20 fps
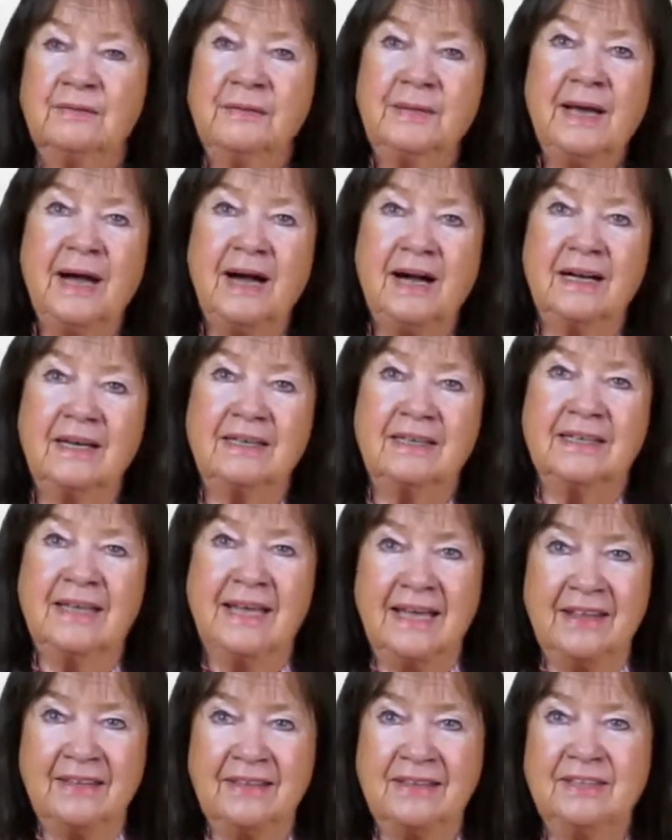We are
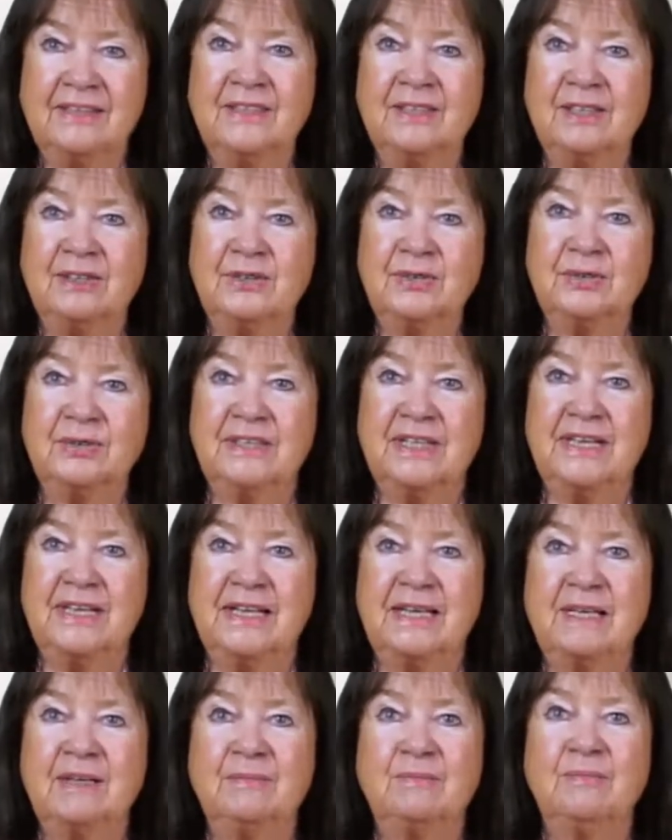gathered here
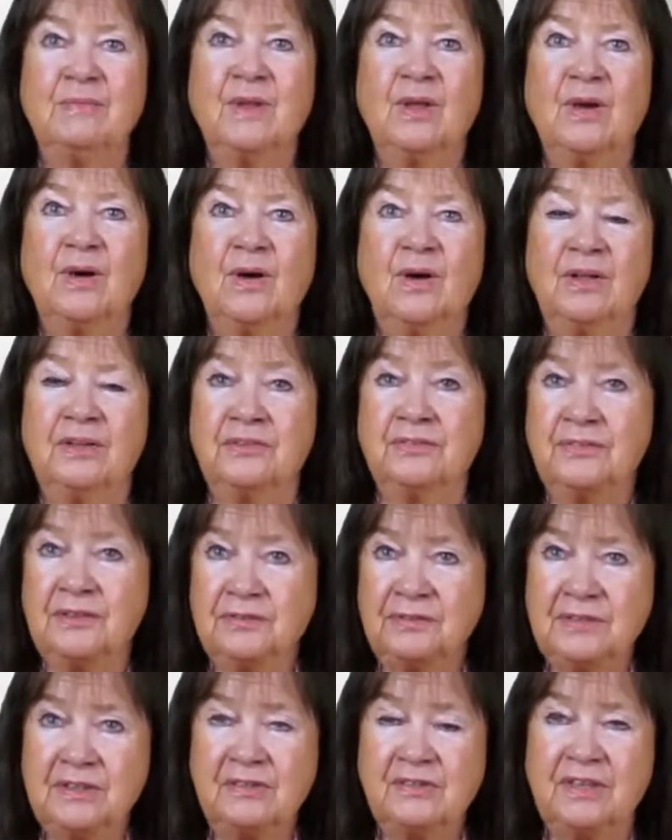today on the
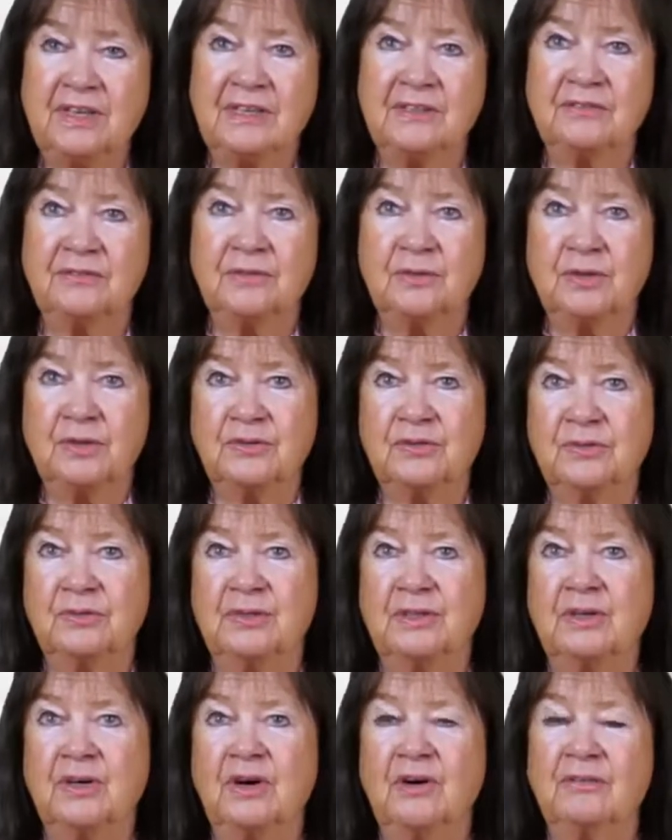50th
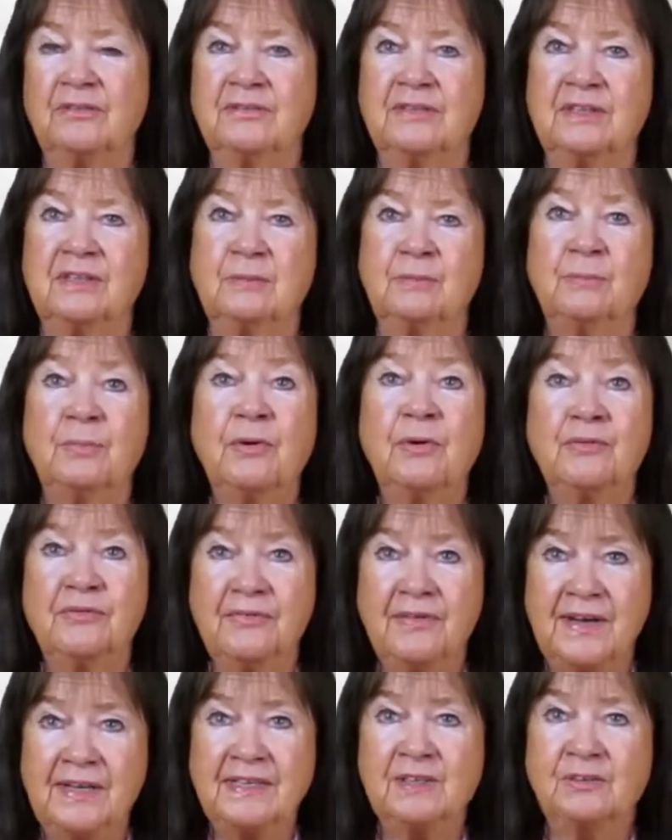anniversary of the
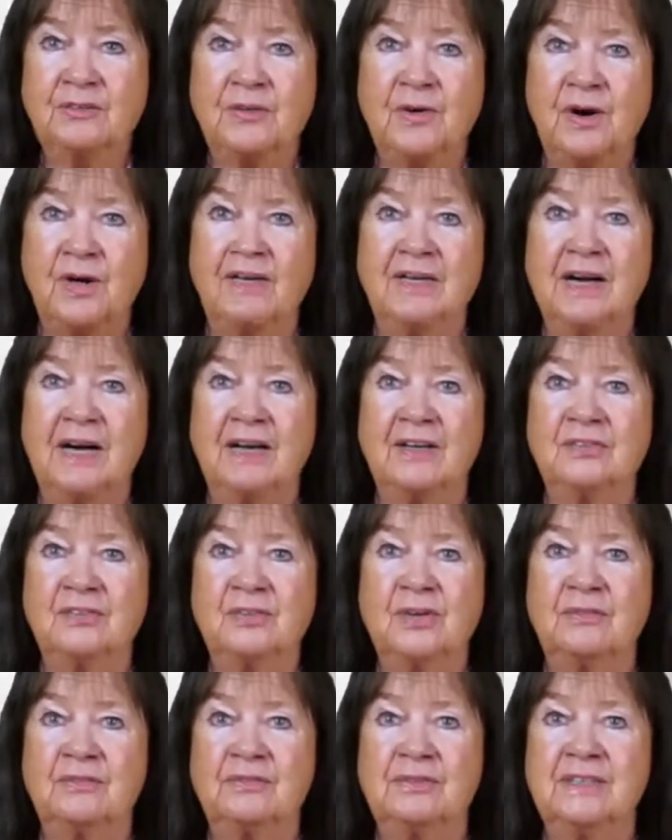prophetic
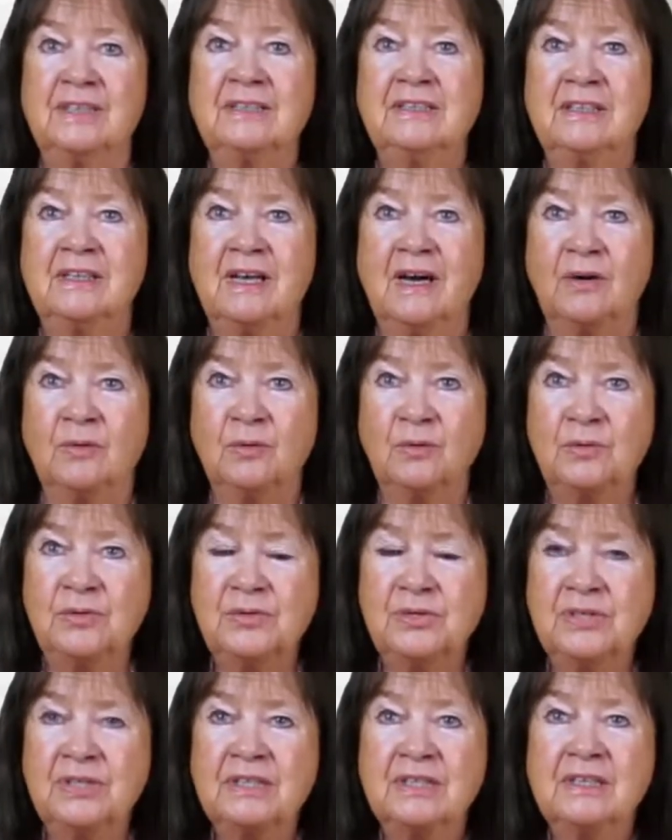forecast of Lyndon
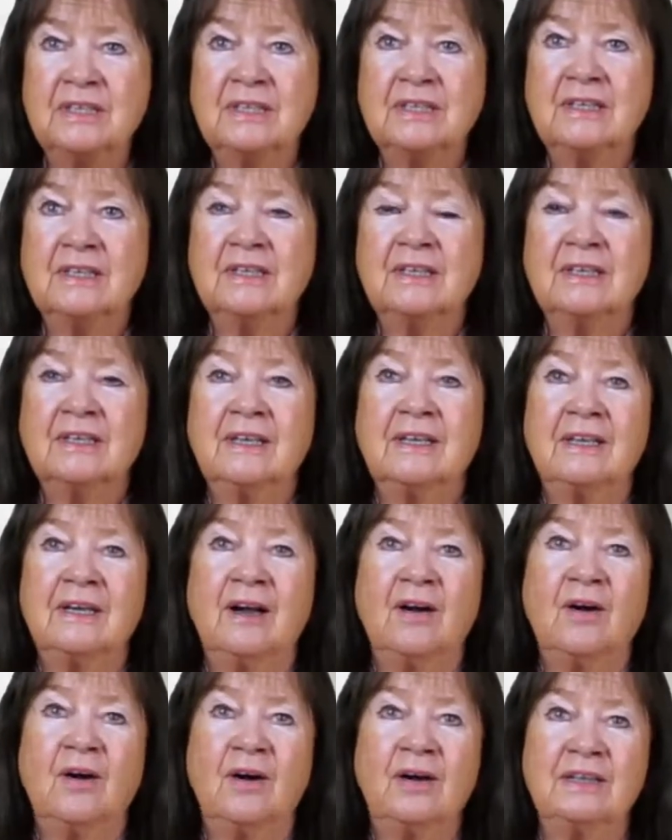LaRouche
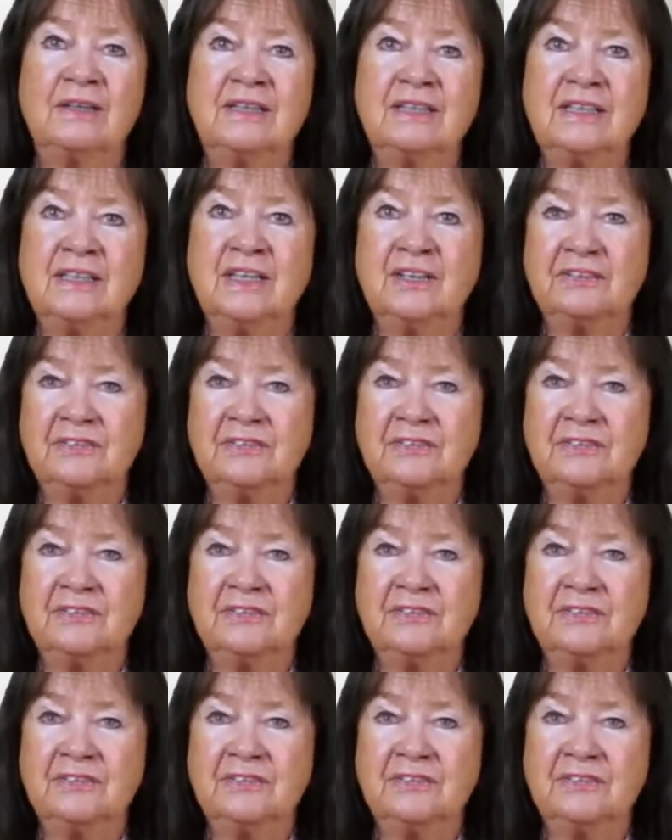on the